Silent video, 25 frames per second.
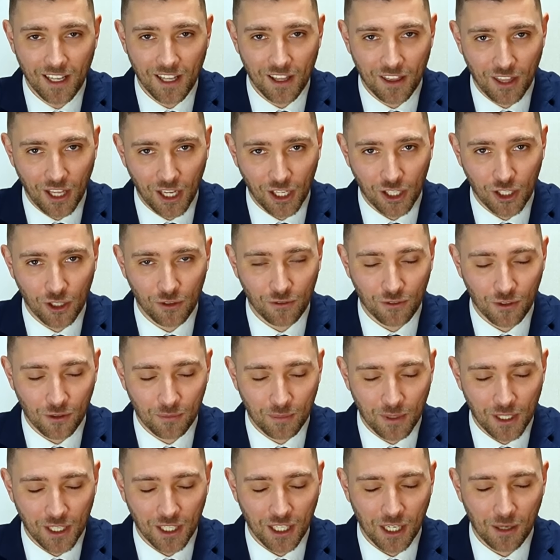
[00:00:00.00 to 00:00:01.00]
Thank you for
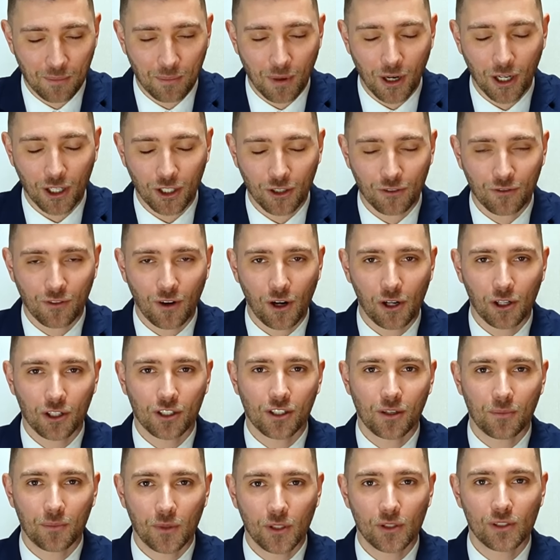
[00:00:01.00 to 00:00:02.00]
being a part of our
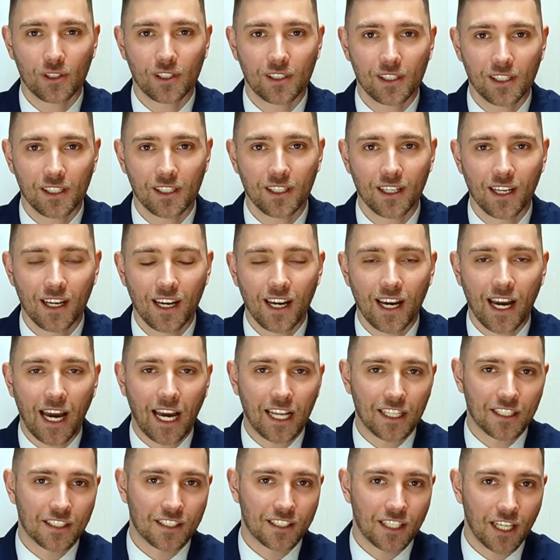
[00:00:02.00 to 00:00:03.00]
community,
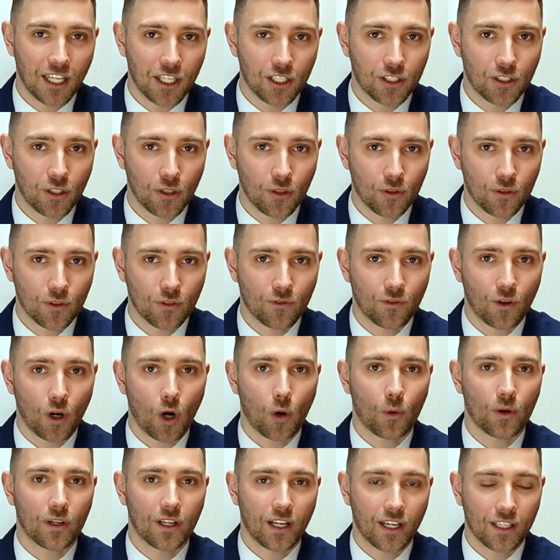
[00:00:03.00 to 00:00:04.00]
and stay tuned for
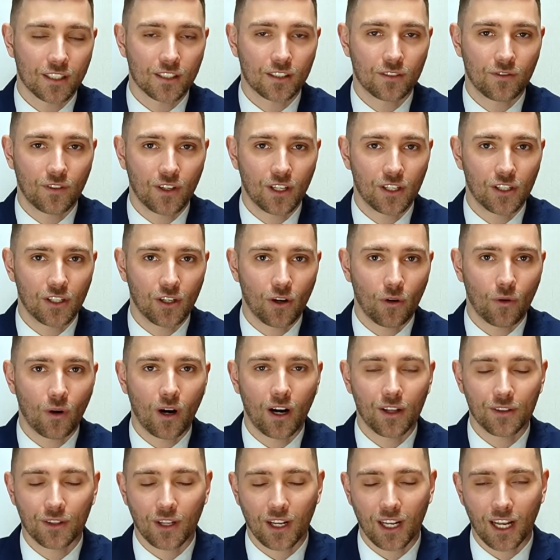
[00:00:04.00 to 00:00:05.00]
our next video
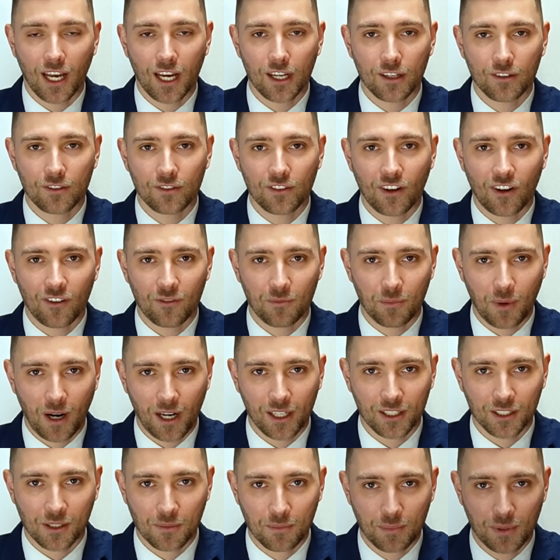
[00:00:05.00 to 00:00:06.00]
on the life of
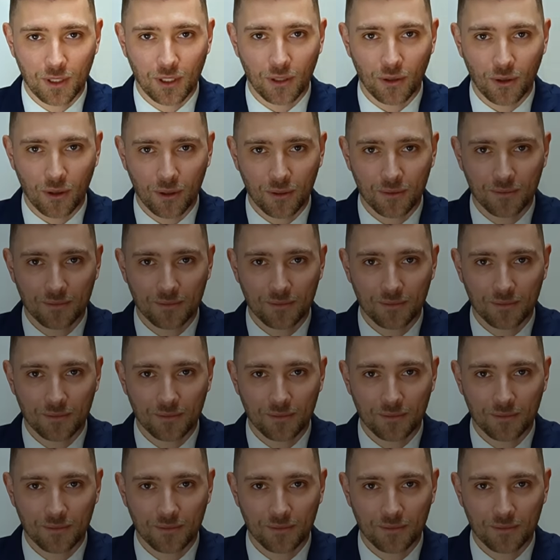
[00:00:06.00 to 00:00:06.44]
Padre Pio.